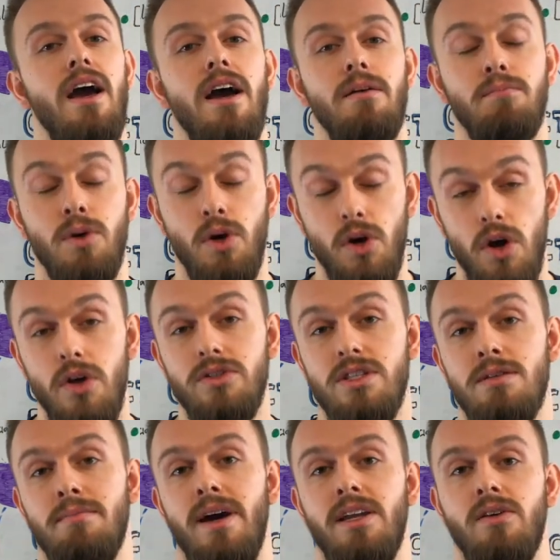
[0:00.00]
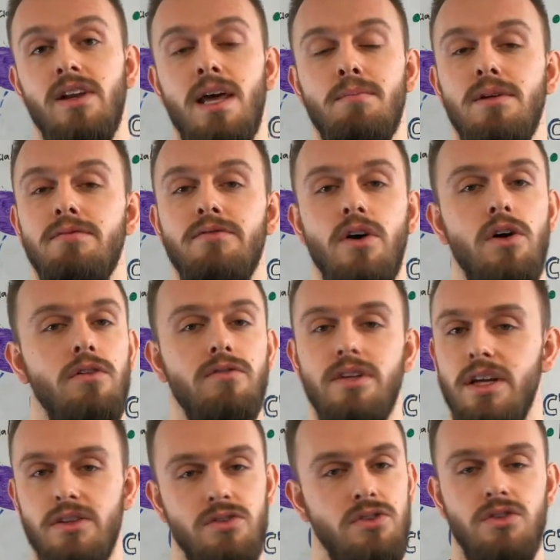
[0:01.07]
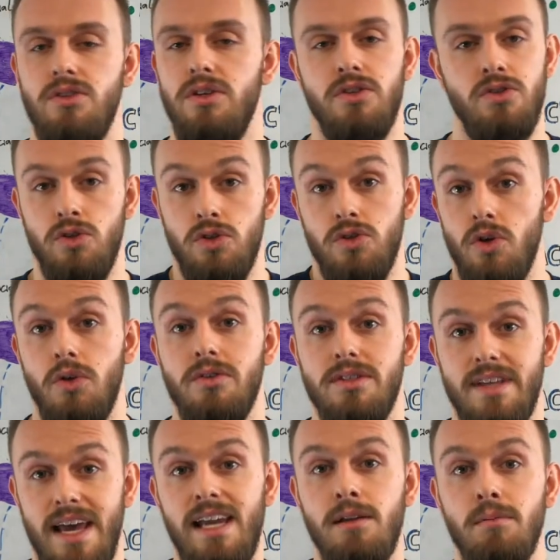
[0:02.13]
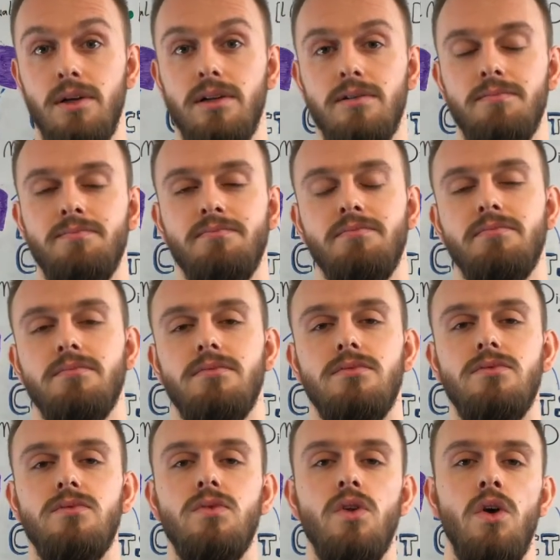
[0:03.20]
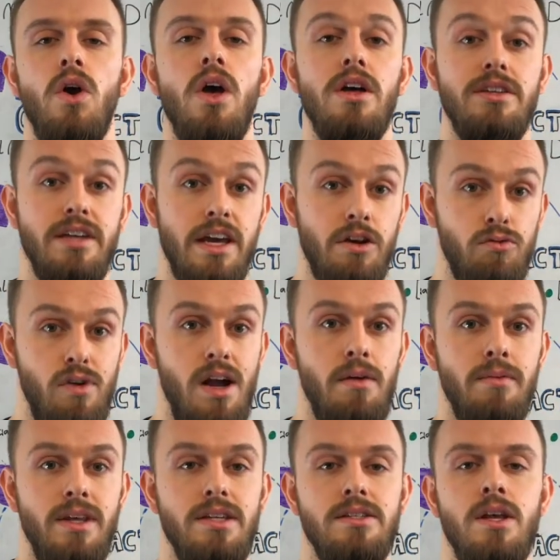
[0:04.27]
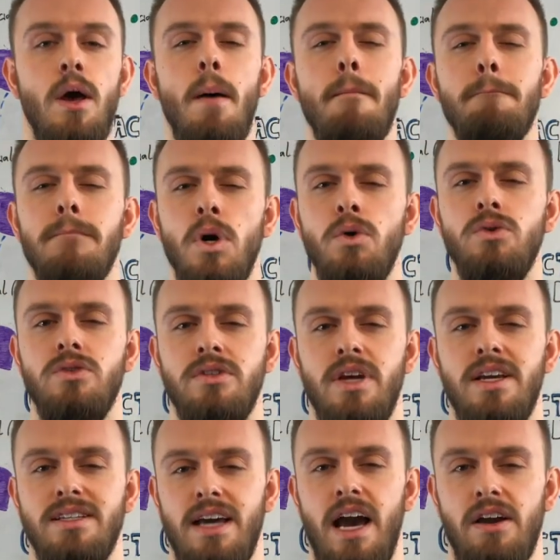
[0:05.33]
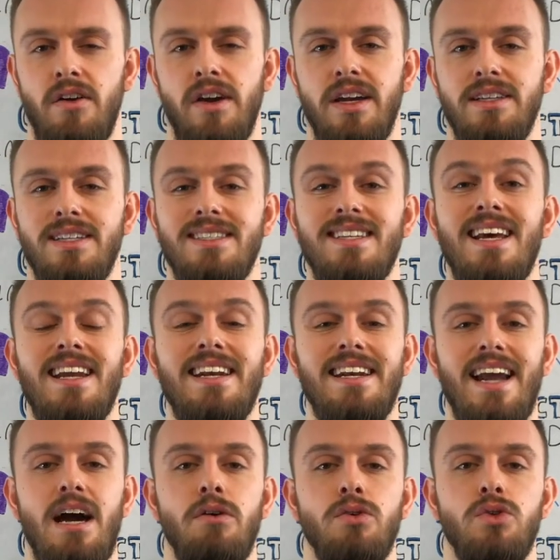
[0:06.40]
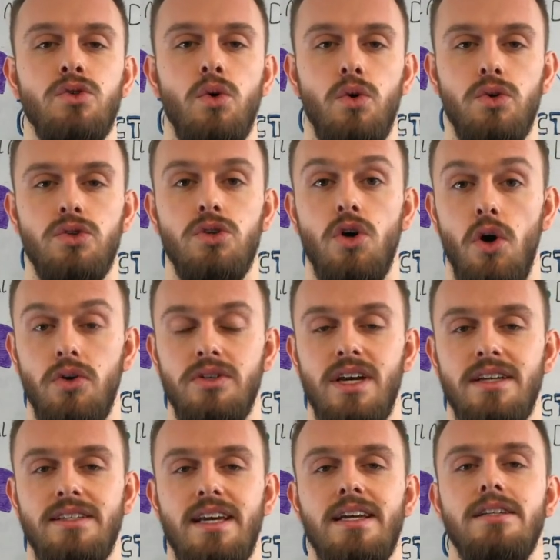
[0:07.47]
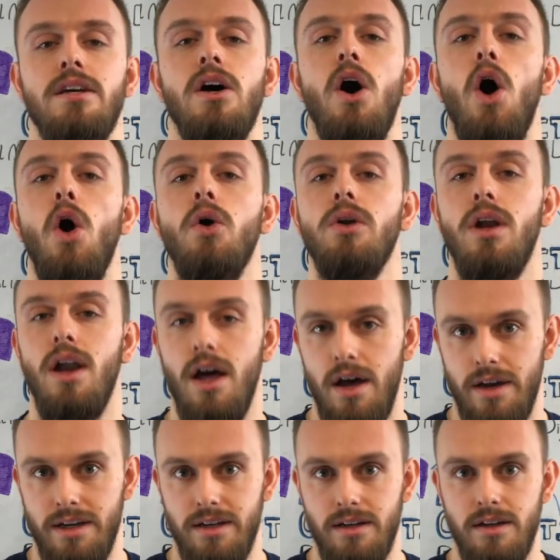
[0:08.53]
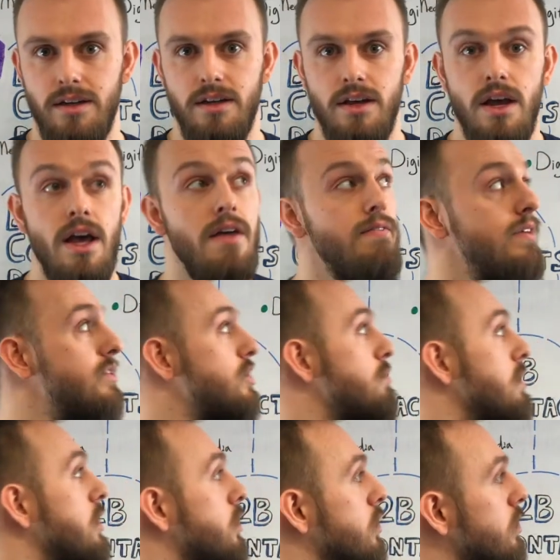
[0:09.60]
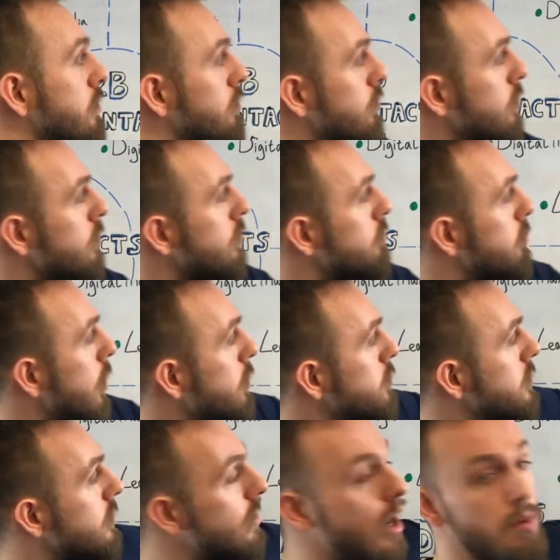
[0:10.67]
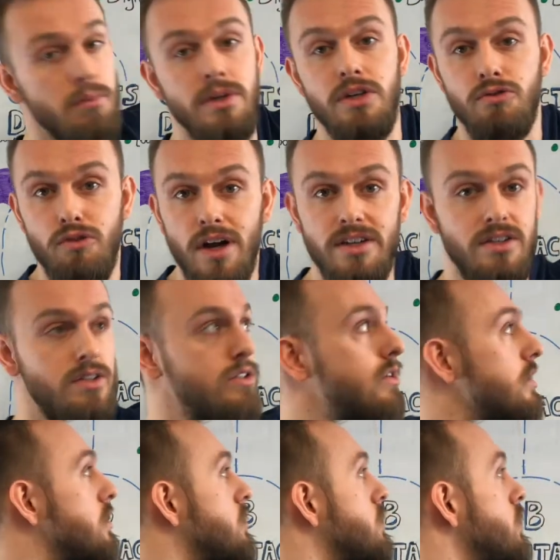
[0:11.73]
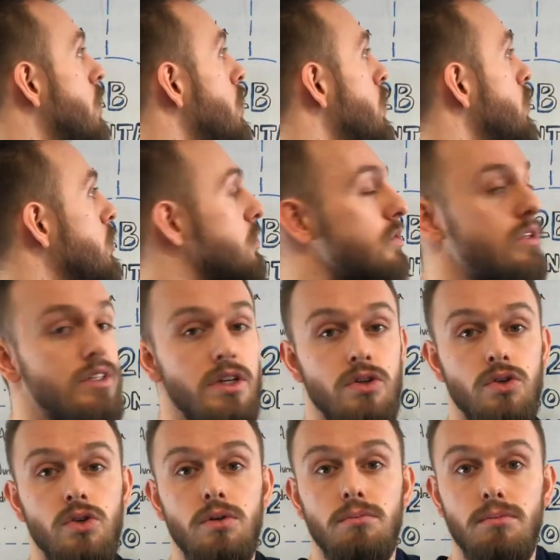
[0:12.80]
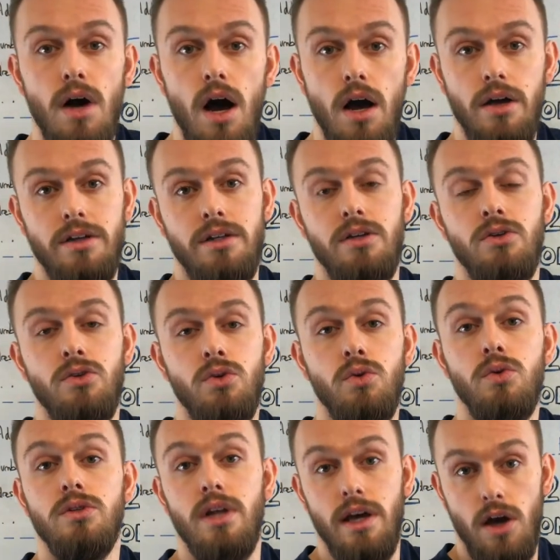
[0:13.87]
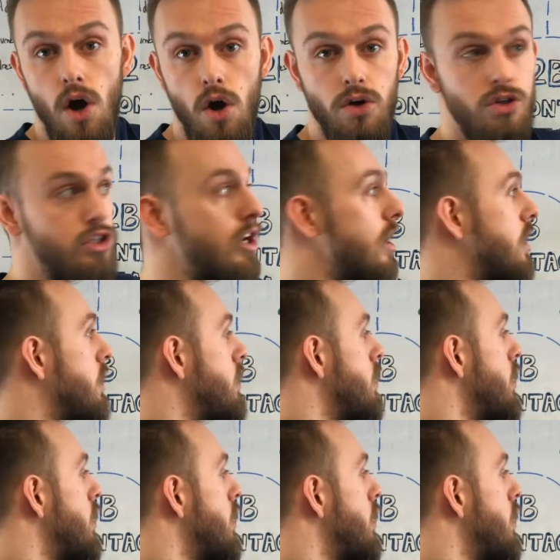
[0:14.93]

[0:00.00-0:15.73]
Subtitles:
because of the manual label involved, it's just not scalable. To get around this, most data aggregators now source contact data online. This could be looking through posted company registers, using digital marketing tools like Hotjar,